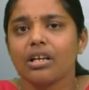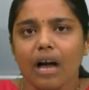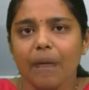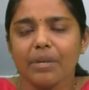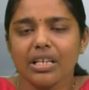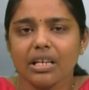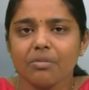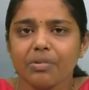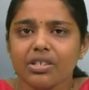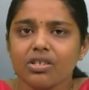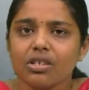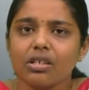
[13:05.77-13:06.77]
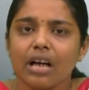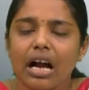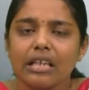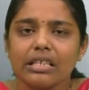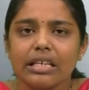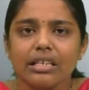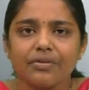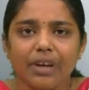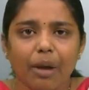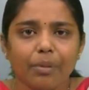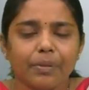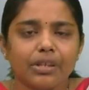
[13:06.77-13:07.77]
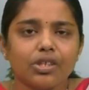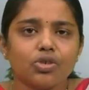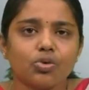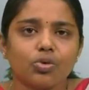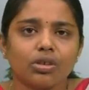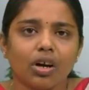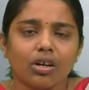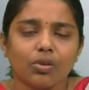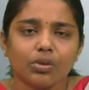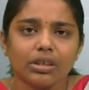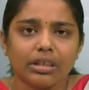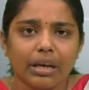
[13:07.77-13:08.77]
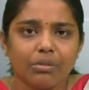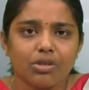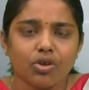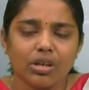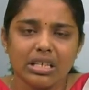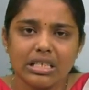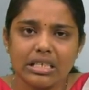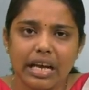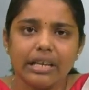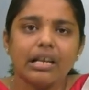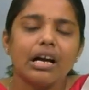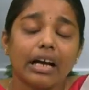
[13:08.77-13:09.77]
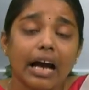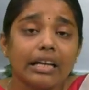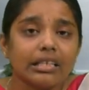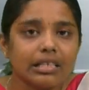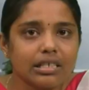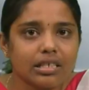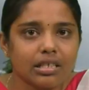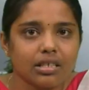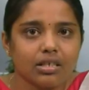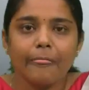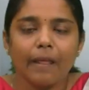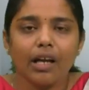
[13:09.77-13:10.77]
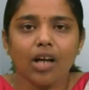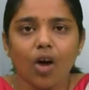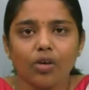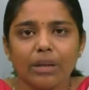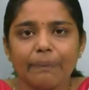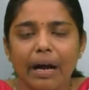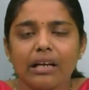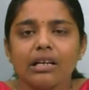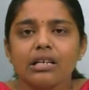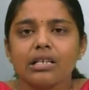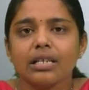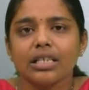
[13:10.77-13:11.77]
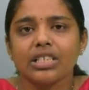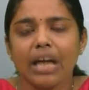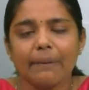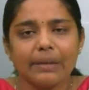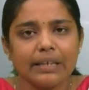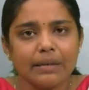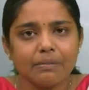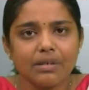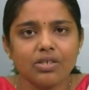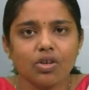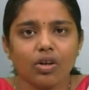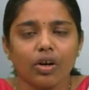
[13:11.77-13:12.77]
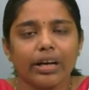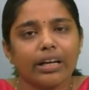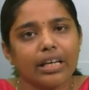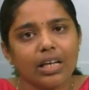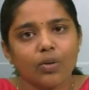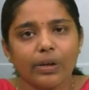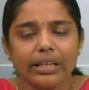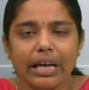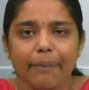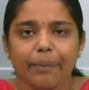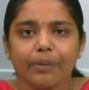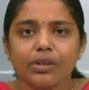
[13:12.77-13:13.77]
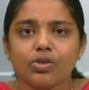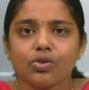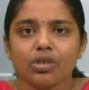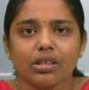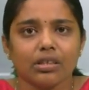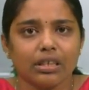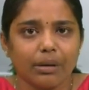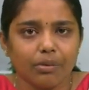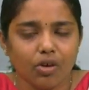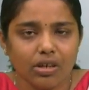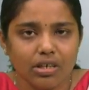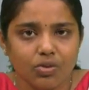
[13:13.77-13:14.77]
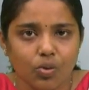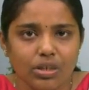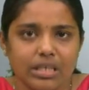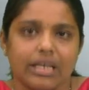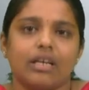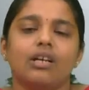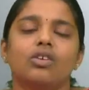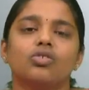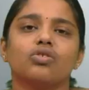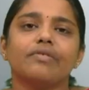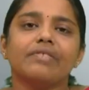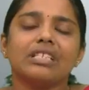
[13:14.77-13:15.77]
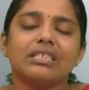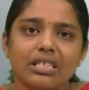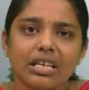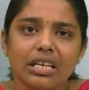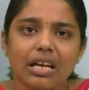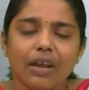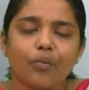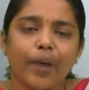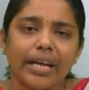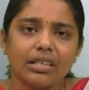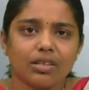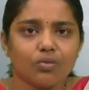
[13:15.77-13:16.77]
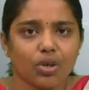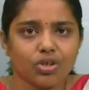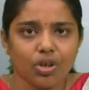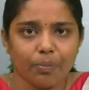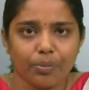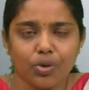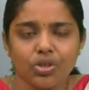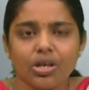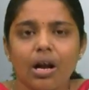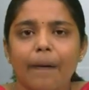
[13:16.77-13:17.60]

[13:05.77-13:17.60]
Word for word: American president has enough capability to turn over the tables on his side, and his counterpart, Chairman Kim, is uh, equally capable to turn the table on his own side. So we will see wait and watch approach.